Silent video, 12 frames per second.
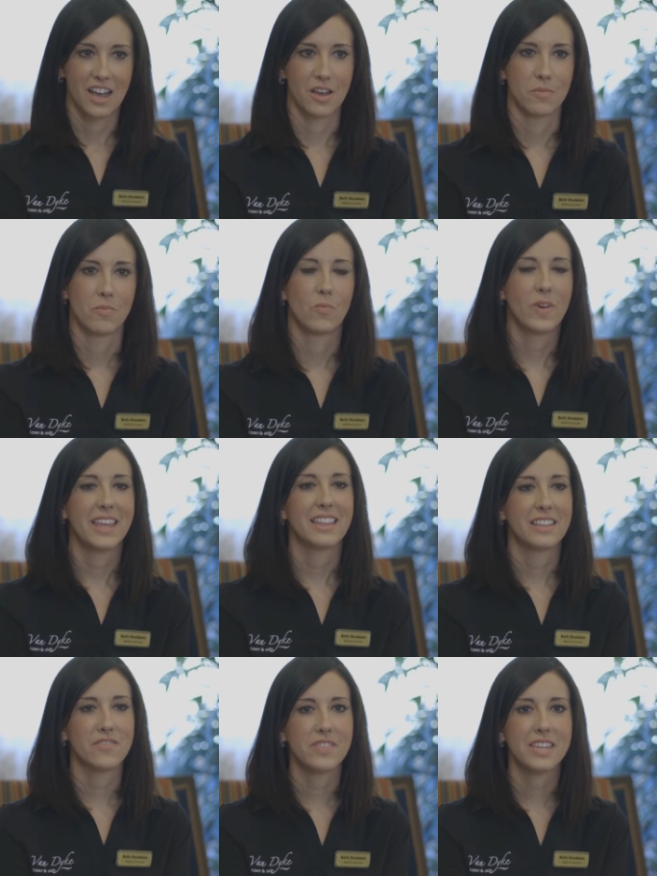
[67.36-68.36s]
um, we
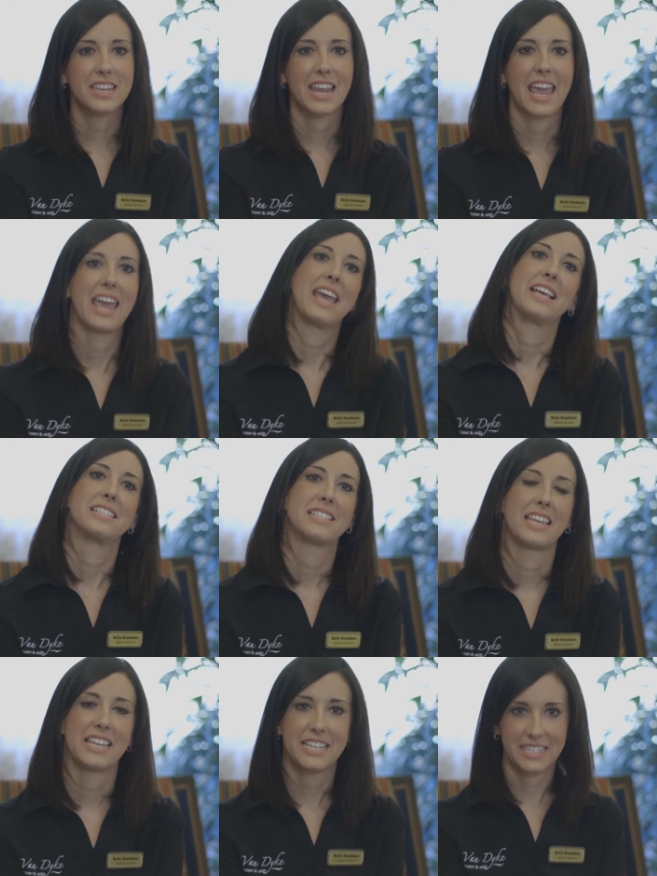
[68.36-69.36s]
live in a
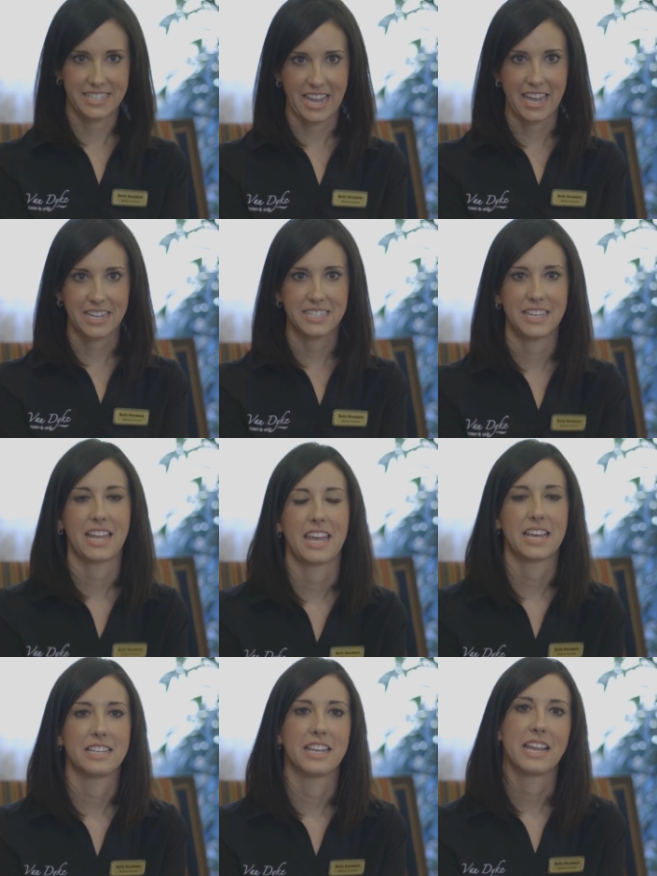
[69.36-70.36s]
sunny state,
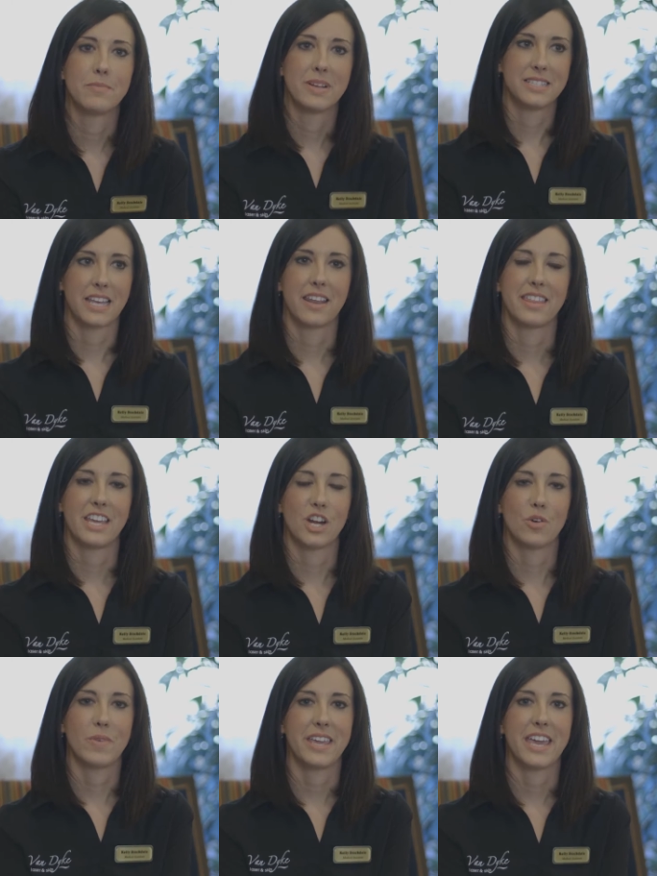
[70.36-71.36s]
and nine months out of the
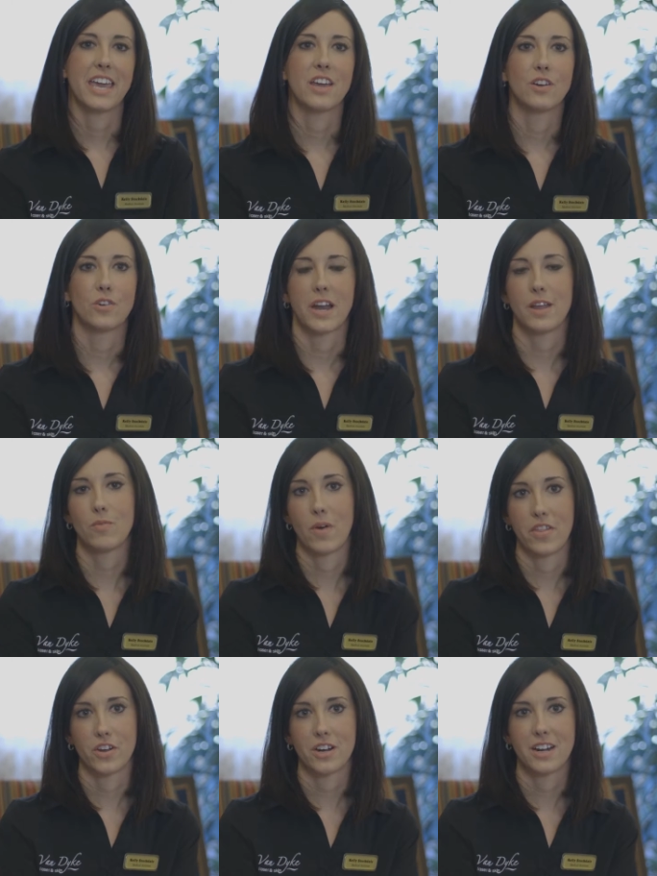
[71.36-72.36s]
year, we get great
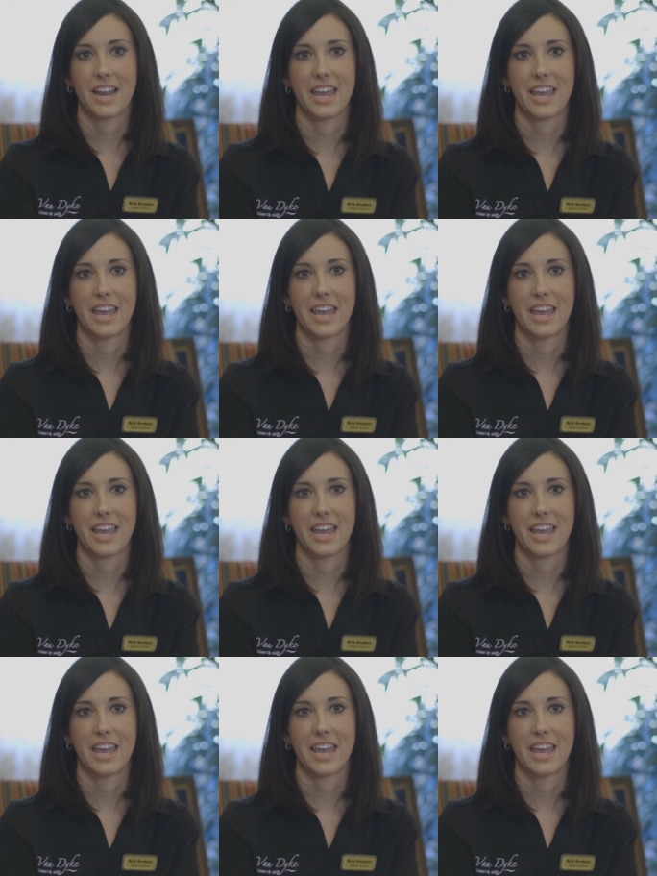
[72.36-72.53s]
weather.